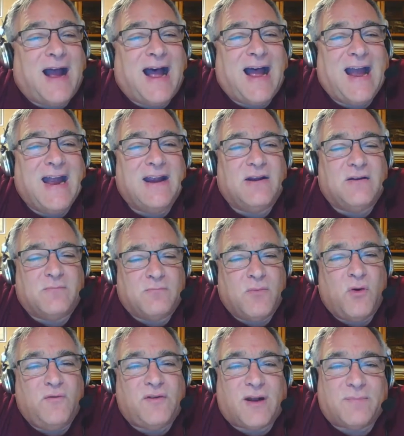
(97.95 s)
I
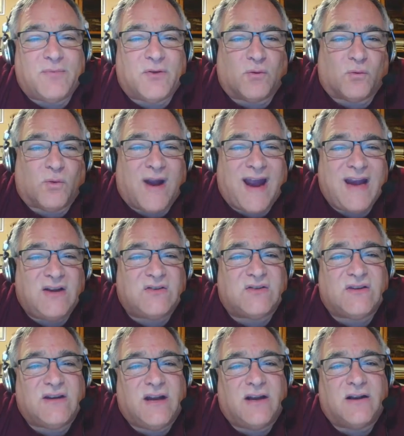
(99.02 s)
moved up the
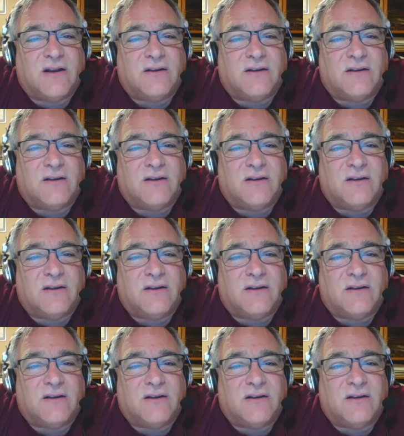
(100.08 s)
ranks in